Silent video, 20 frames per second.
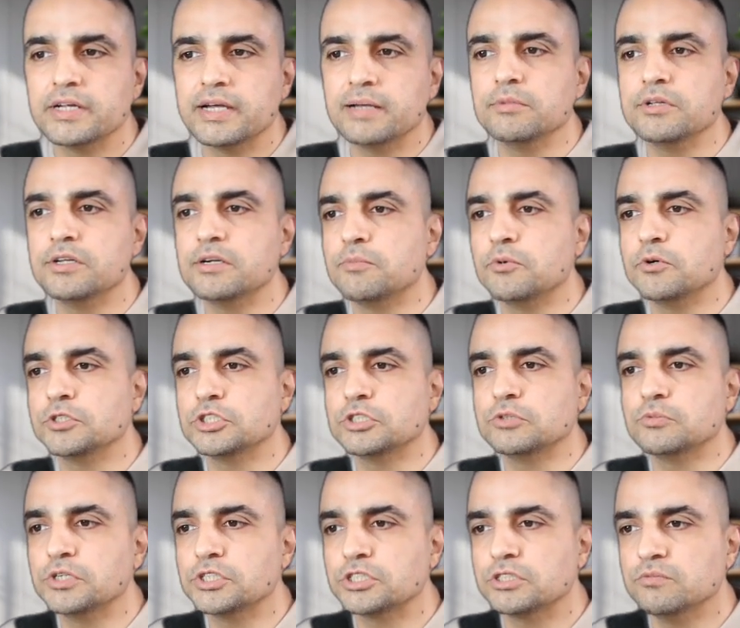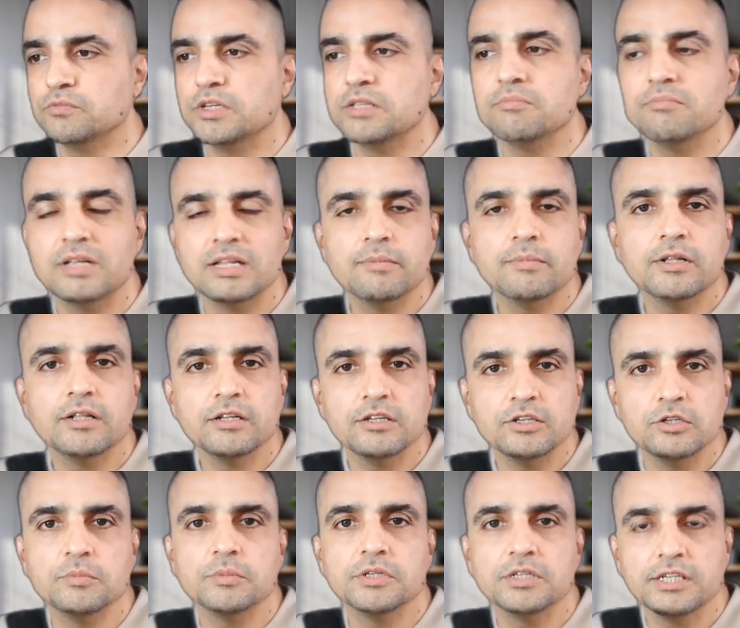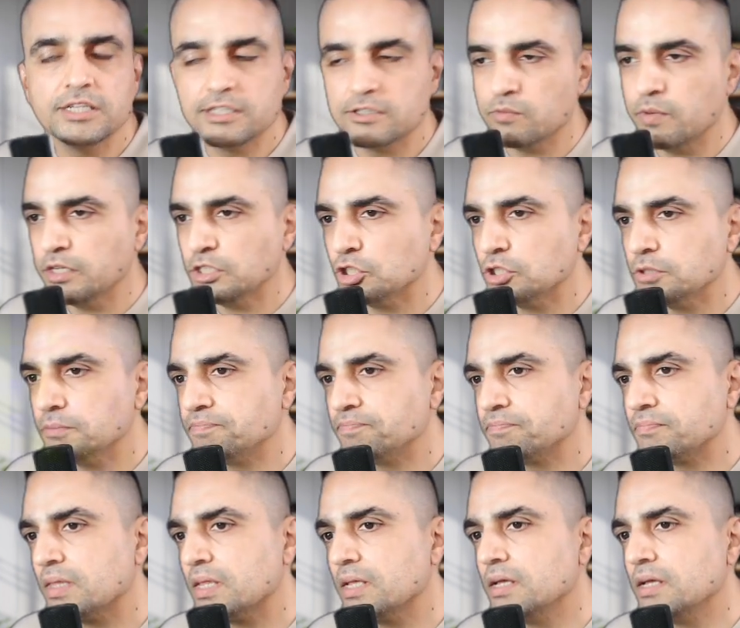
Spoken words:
timely report generation with minimal human intervention.